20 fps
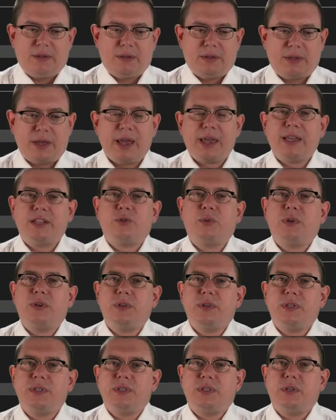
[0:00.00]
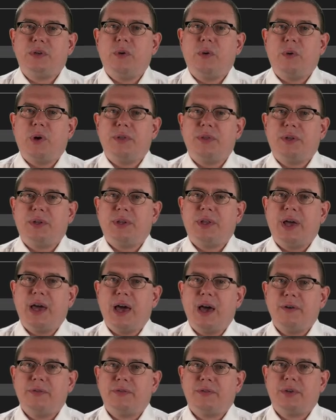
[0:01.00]
That gets rid of the 0 on the
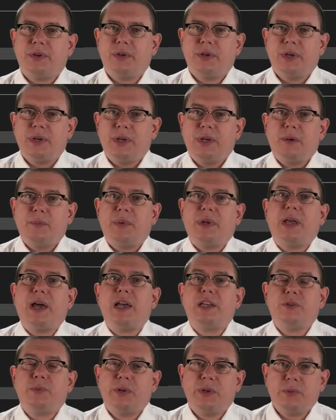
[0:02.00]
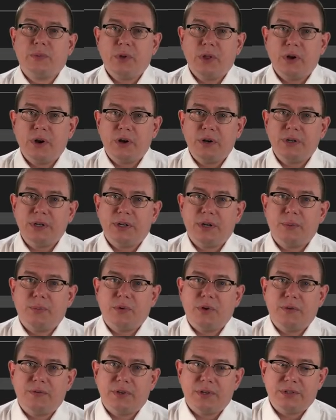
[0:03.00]
left. But as we learned in a
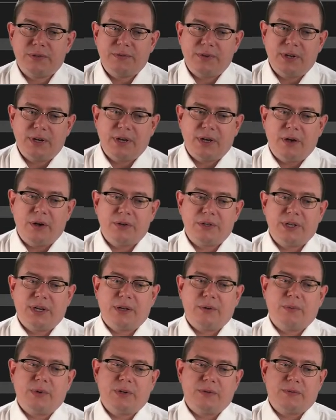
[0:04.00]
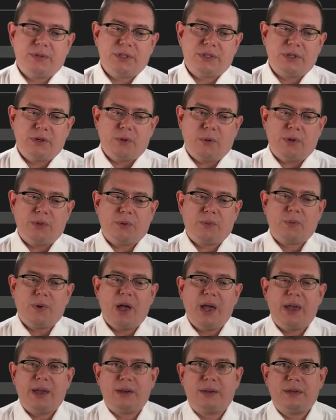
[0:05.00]
previous video, to get rid of the 0 on the
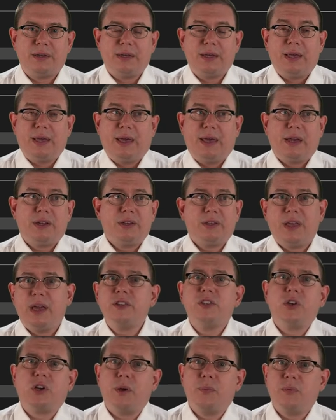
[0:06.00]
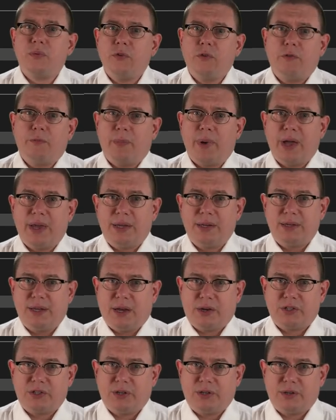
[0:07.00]
right, actually that took a proof by
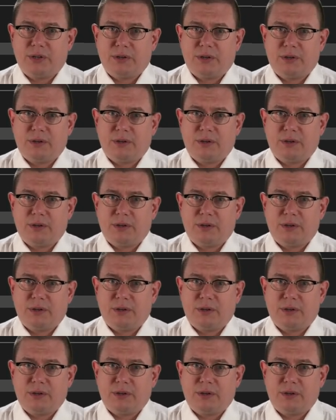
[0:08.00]
induction.